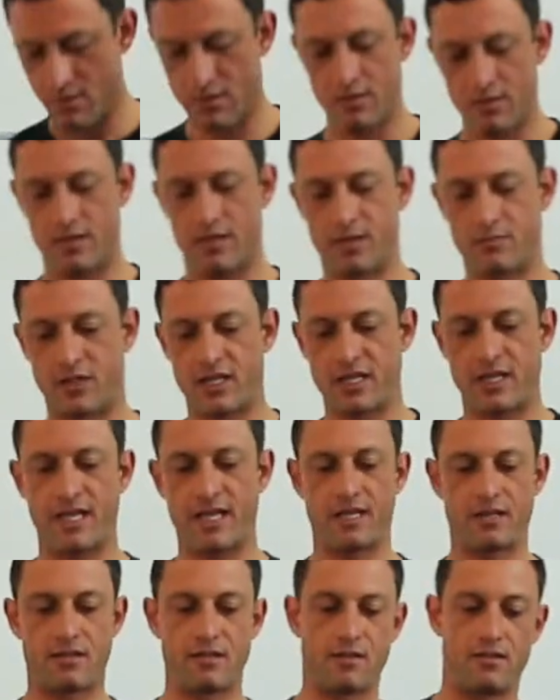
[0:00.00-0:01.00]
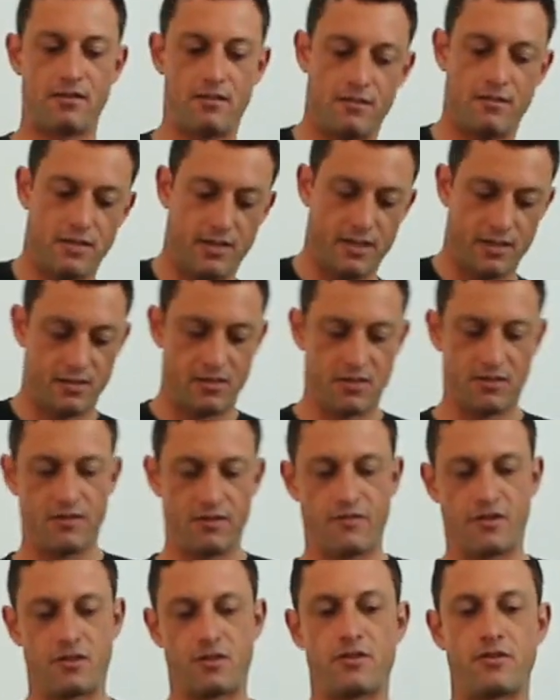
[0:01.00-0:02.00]
connected, and so if
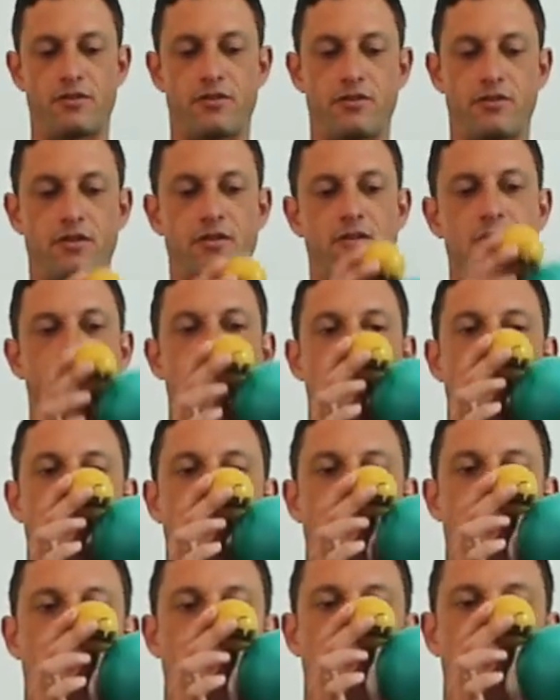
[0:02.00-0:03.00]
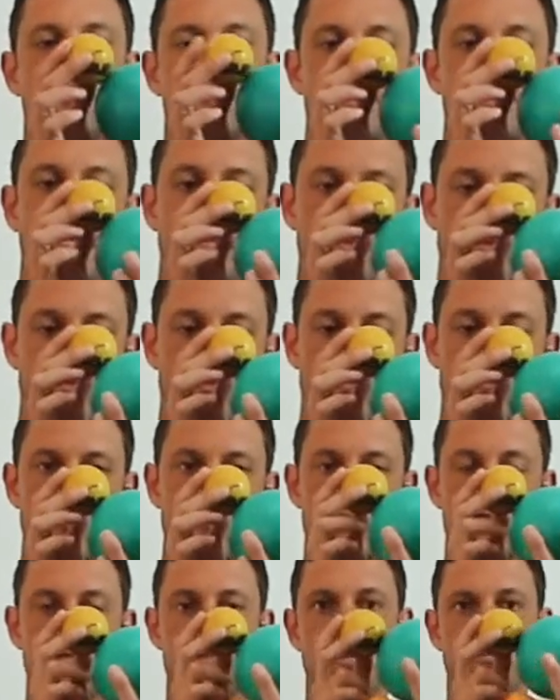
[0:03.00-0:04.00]
I turn the center,
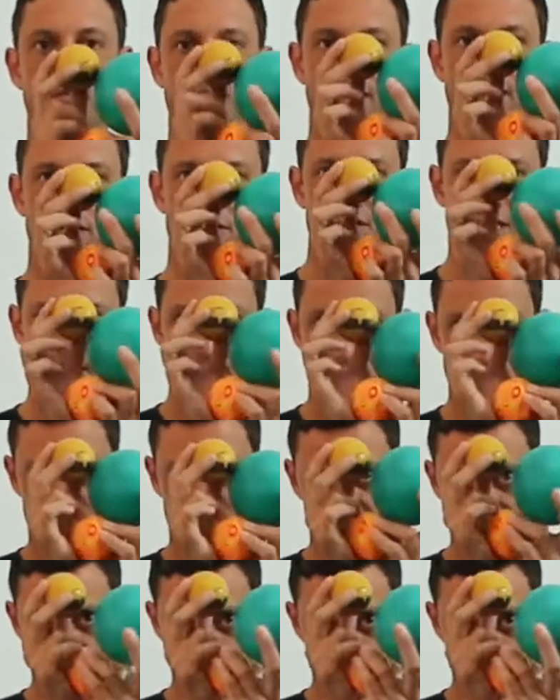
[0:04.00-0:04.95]
something else happens